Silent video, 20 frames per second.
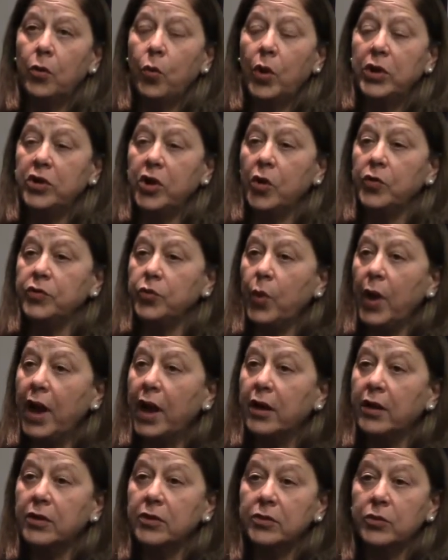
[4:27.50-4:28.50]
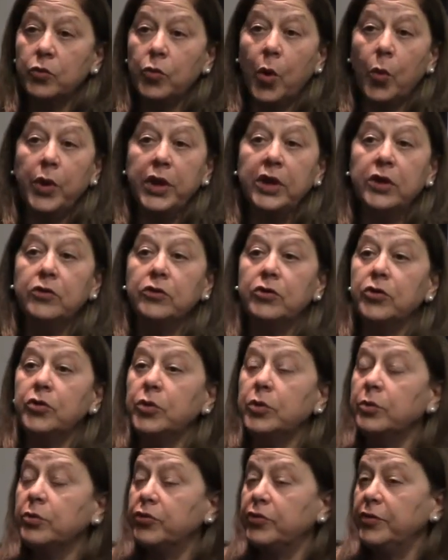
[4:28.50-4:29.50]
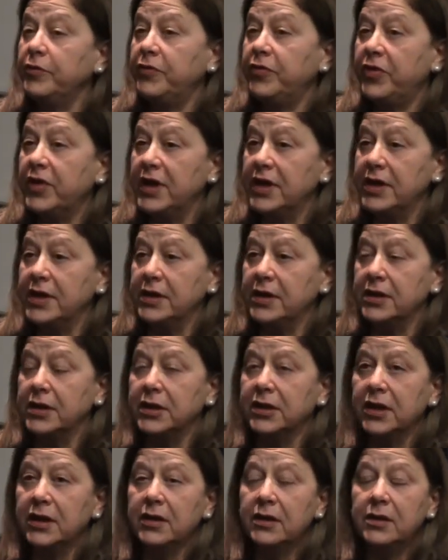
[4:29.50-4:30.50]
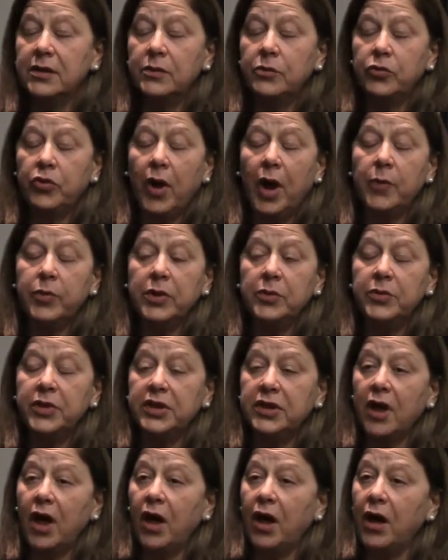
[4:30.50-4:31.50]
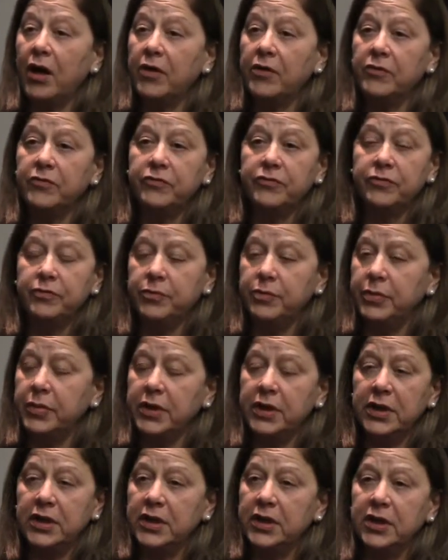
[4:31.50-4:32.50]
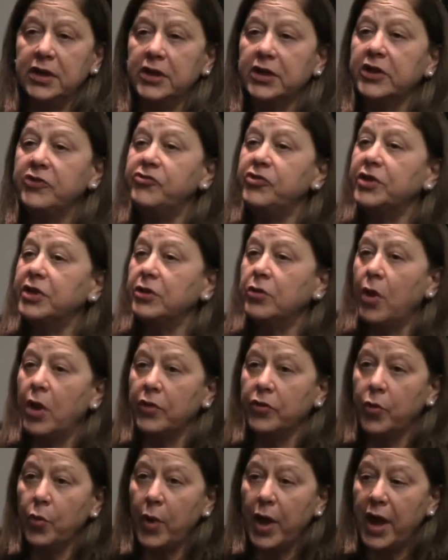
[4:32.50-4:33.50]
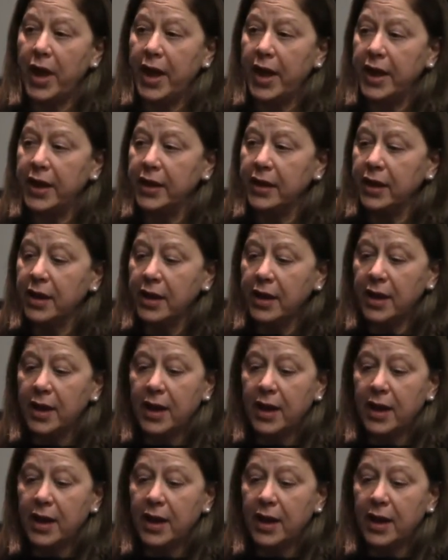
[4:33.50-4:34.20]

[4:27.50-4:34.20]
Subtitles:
what goes well, what we can do to improve things, problem solve, glitches along the way.